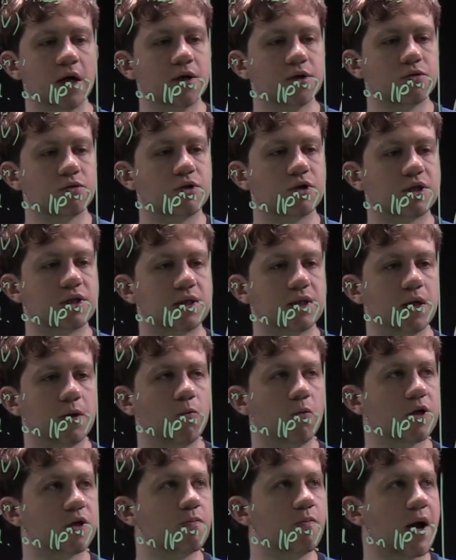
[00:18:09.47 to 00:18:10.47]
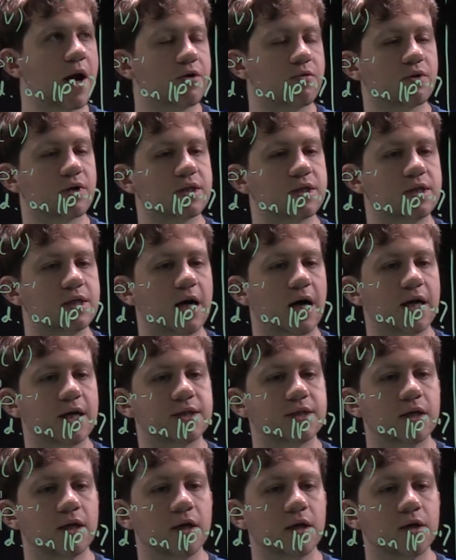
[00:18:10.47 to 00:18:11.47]
So you just see what matrix does
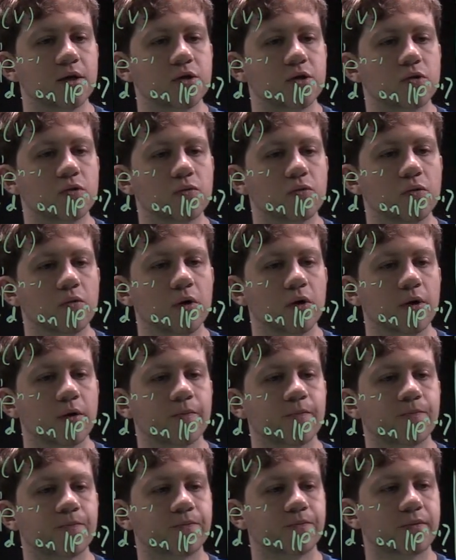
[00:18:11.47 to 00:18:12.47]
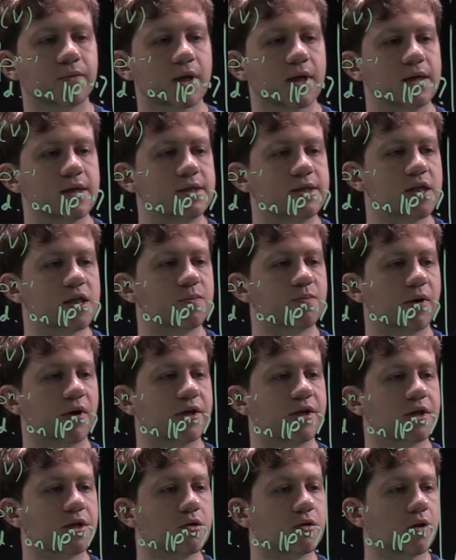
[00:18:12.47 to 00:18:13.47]
to this
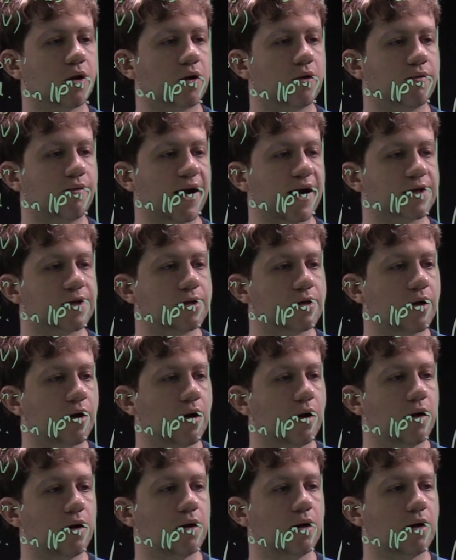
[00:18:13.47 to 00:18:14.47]
particular vector.